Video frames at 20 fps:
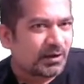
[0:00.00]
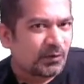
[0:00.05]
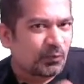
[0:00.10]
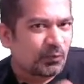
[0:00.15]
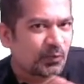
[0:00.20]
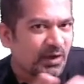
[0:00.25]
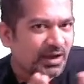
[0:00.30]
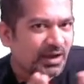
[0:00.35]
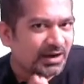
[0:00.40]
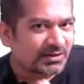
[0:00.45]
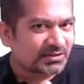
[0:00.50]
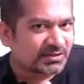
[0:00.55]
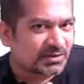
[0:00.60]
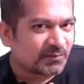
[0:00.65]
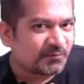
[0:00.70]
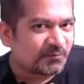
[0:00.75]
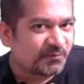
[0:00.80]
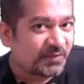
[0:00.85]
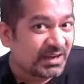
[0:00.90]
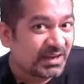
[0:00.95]
where
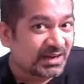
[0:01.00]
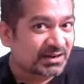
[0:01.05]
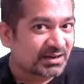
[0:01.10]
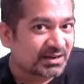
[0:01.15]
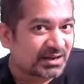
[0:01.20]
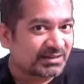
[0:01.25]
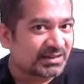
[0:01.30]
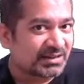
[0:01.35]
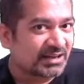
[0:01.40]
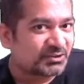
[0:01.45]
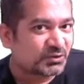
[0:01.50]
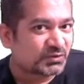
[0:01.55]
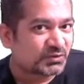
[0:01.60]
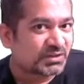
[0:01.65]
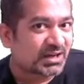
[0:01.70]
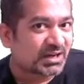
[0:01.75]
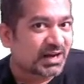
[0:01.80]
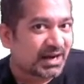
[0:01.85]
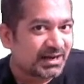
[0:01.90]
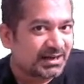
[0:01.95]
some fake transactions
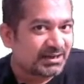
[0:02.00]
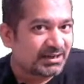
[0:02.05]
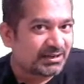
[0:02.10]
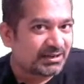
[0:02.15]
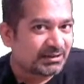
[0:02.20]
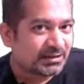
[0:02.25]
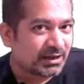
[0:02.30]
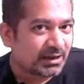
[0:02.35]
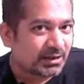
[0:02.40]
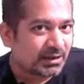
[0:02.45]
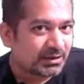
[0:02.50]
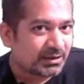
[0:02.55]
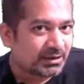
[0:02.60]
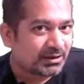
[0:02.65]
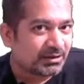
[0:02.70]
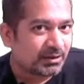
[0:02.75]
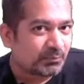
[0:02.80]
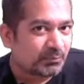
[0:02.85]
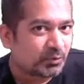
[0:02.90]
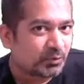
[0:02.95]
are hiding in
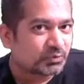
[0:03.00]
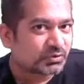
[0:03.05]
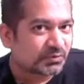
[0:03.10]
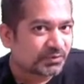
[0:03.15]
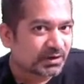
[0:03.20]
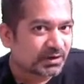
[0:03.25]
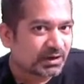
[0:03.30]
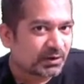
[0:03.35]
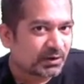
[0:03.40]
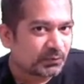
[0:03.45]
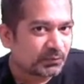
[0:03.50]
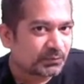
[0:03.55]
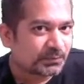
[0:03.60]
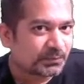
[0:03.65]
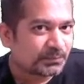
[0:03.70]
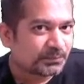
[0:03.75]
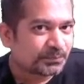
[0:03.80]
the books of account,